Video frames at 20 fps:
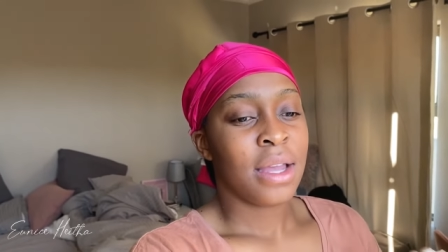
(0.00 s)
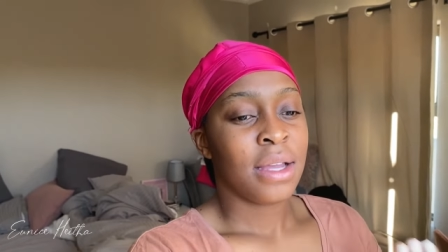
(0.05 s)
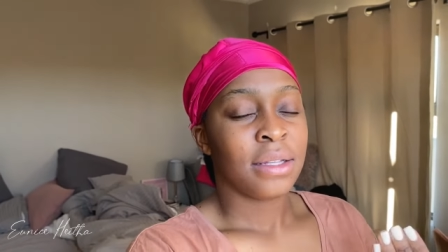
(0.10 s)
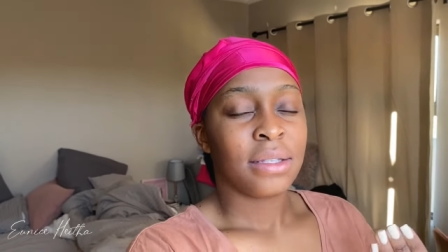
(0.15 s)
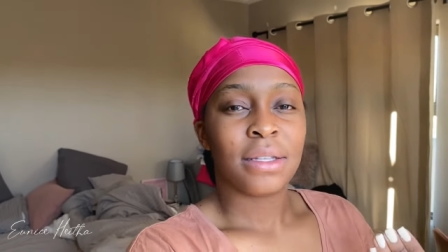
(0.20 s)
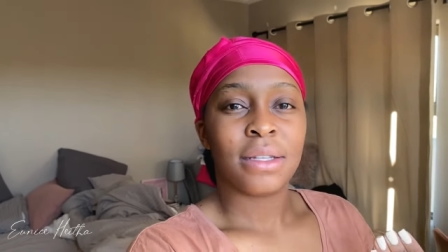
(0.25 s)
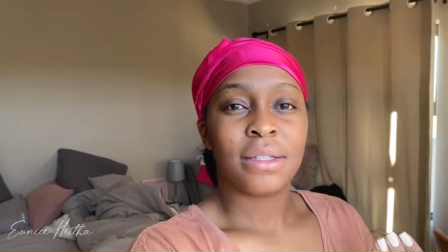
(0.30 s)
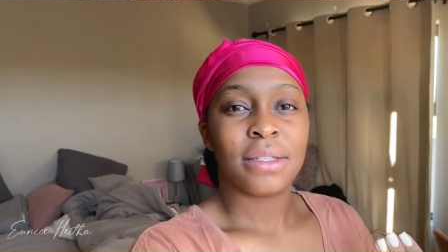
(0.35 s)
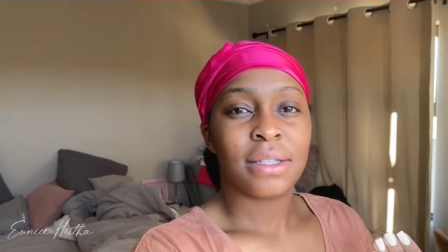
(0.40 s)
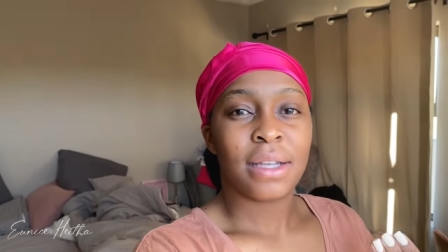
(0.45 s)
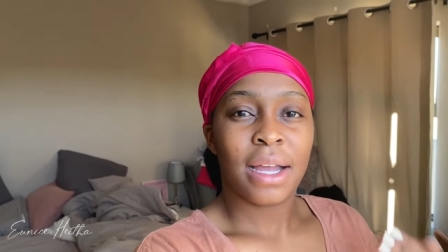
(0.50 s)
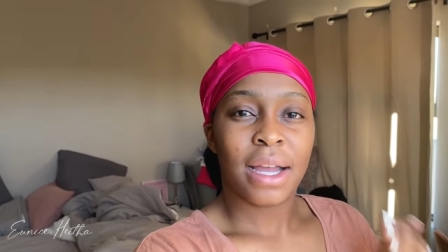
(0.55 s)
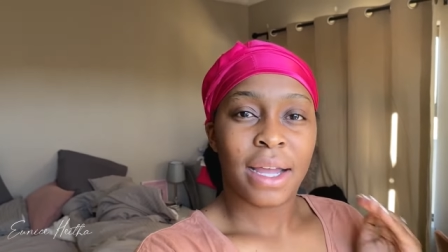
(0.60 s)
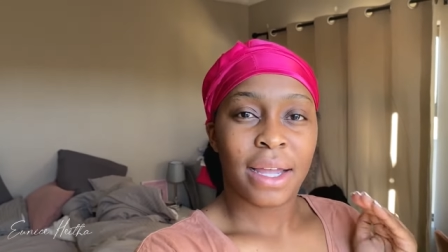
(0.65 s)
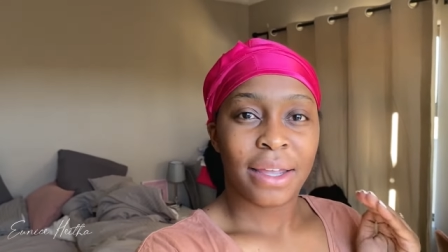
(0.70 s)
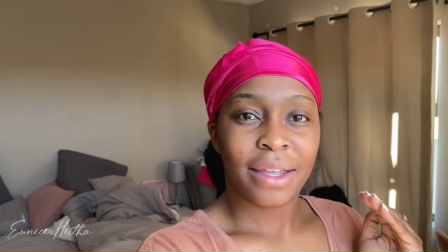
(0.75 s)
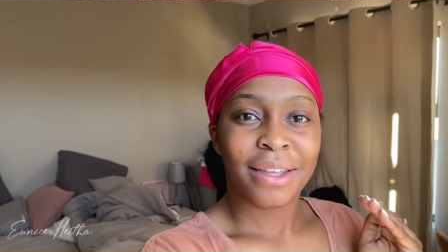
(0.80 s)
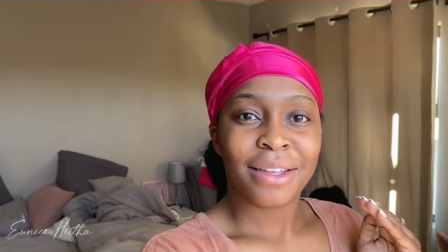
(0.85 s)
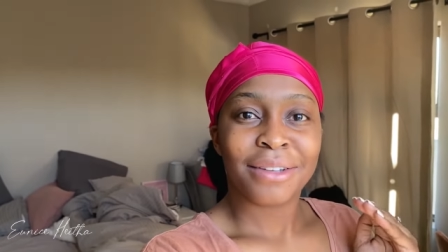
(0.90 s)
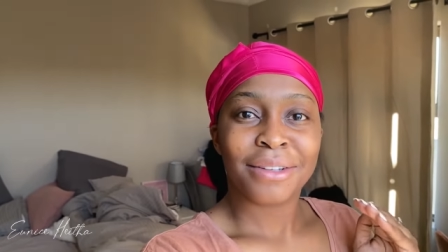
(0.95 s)
since
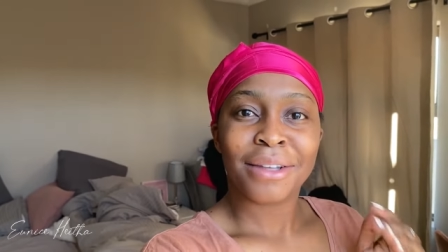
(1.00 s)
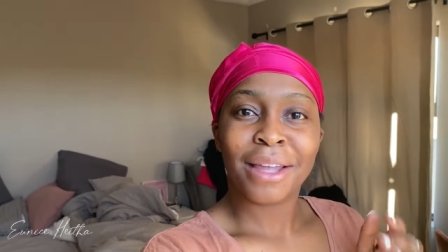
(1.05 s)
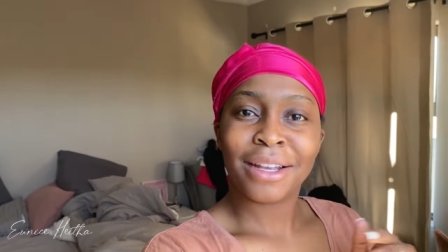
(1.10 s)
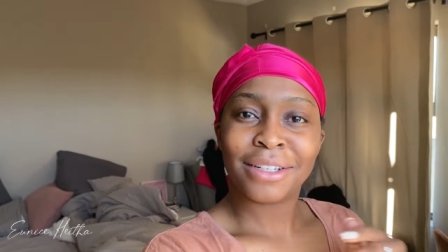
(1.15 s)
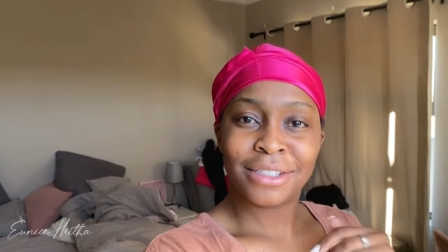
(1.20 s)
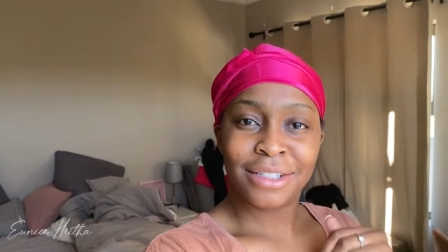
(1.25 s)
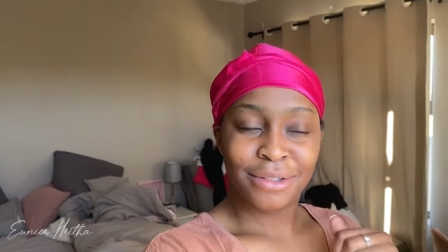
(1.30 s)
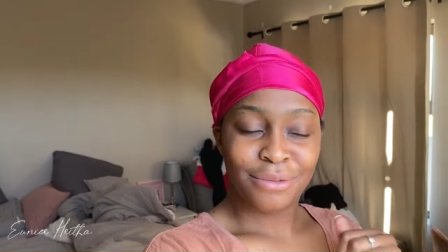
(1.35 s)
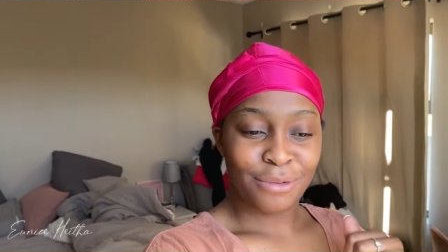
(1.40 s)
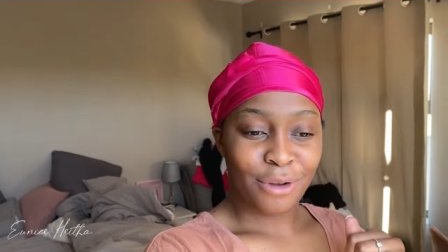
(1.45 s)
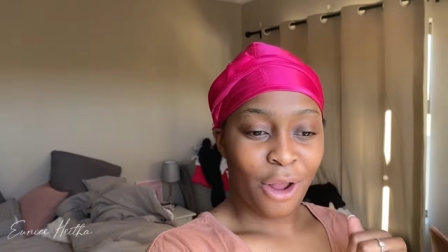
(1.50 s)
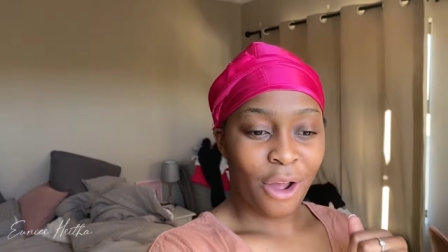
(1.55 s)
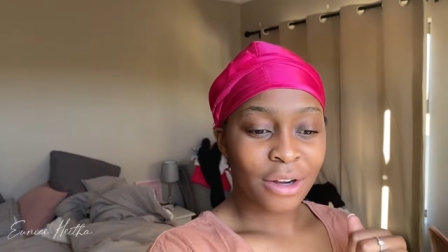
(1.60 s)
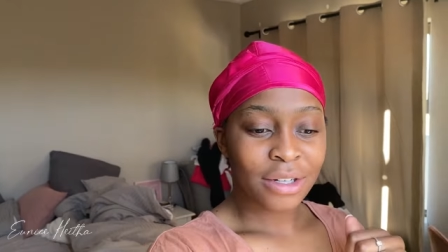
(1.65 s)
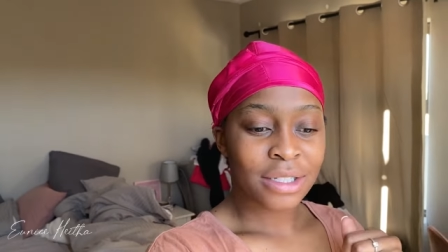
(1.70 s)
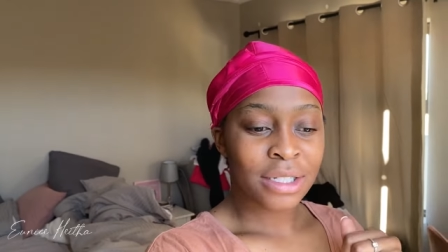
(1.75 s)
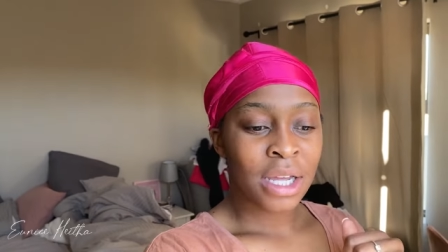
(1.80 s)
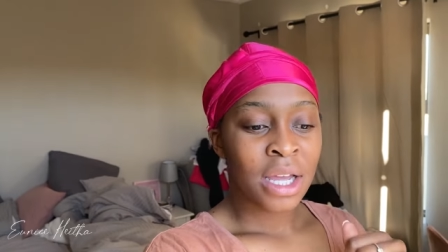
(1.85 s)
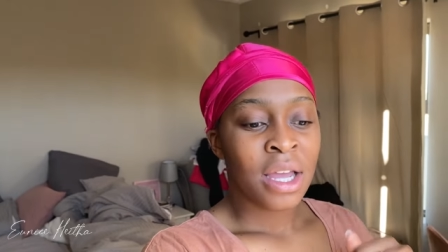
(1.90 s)
I actually vlogged.